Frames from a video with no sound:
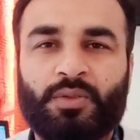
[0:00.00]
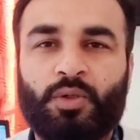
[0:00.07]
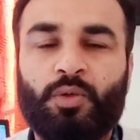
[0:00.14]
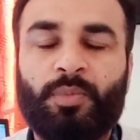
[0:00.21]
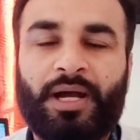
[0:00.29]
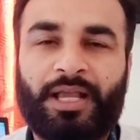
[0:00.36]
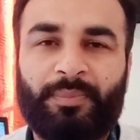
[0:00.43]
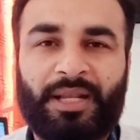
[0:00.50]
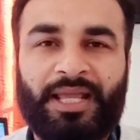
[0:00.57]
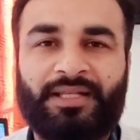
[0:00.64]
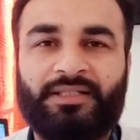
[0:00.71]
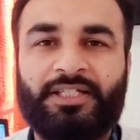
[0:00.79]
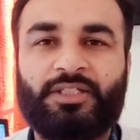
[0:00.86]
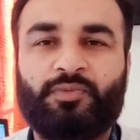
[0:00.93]
So by
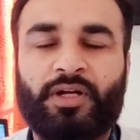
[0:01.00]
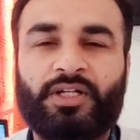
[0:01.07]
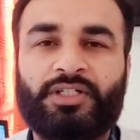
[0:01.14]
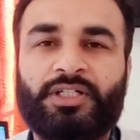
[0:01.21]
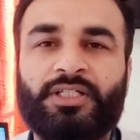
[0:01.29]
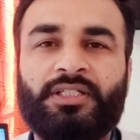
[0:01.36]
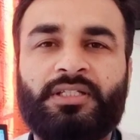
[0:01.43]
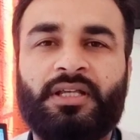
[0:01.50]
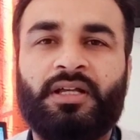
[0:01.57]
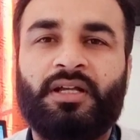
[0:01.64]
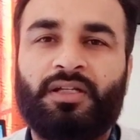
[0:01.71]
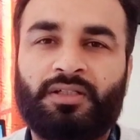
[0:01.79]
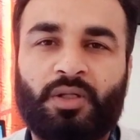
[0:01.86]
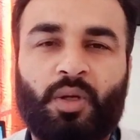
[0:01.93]
applying these functions,
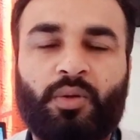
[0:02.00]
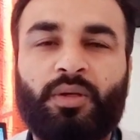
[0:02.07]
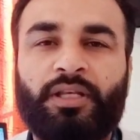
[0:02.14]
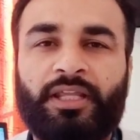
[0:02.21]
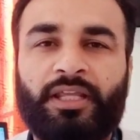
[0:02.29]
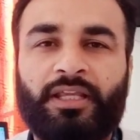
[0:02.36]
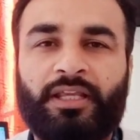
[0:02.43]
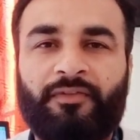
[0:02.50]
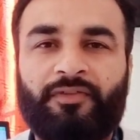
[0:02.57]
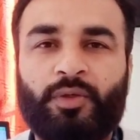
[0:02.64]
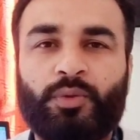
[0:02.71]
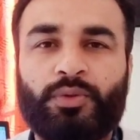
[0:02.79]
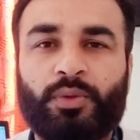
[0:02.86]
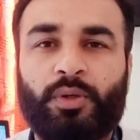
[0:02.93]
not only give
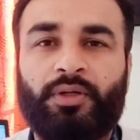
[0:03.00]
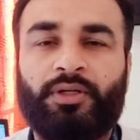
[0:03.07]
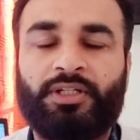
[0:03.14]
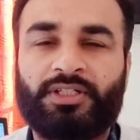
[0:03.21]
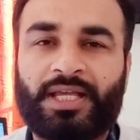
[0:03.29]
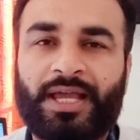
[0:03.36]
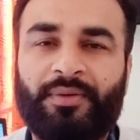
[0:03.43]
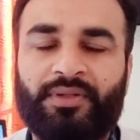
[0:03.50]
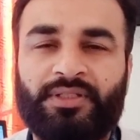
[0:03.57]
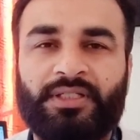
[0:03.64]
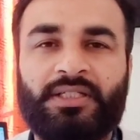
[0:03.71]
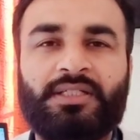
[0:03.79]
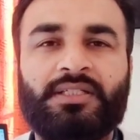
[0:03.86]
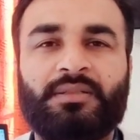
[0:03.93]
you your desired
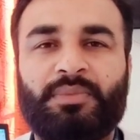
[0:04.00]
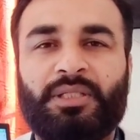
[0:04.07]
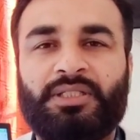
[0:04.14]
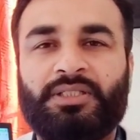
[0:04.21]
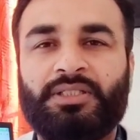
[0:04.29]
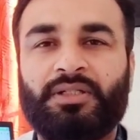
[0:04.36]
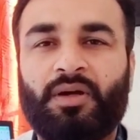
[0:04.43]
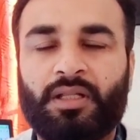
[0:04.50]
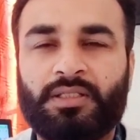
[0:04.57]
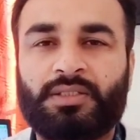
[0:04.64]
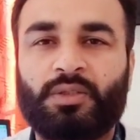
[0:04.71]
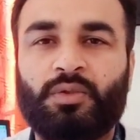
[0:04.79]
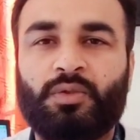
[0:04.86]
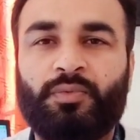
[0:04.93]
results but uh,
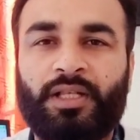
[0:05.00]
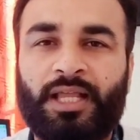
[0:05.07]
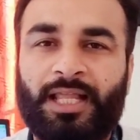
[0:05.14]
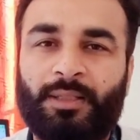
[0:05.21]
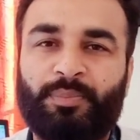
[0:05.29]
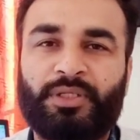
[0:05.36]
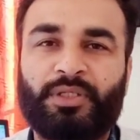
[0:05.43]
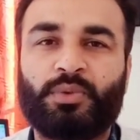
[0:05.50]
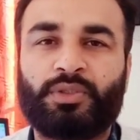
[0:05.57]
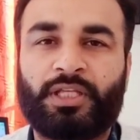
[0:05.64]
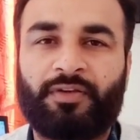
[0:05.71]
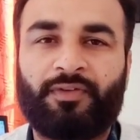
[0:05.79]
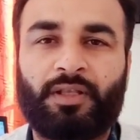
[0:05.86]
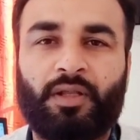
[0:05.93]
also will help you to
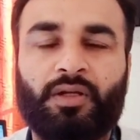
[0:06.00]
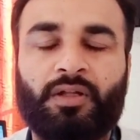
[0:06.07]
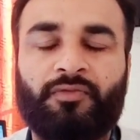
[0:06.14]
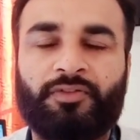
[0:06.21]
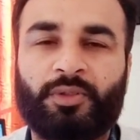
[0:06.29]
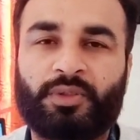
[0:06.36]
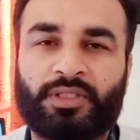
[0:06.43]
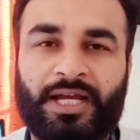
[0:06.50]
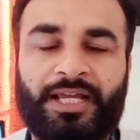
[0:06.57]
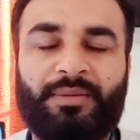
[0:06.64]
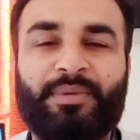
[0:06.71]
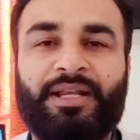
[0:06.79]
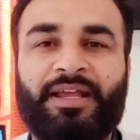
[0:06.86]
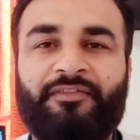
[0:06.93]
save a lot of your
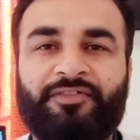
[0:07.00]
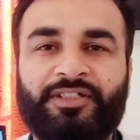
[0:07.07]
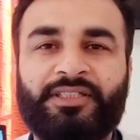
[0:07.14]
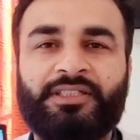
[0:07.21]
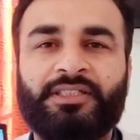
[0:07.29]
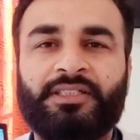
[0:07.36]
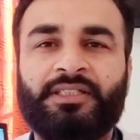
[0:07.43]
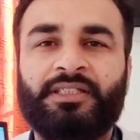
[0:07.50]
time and effort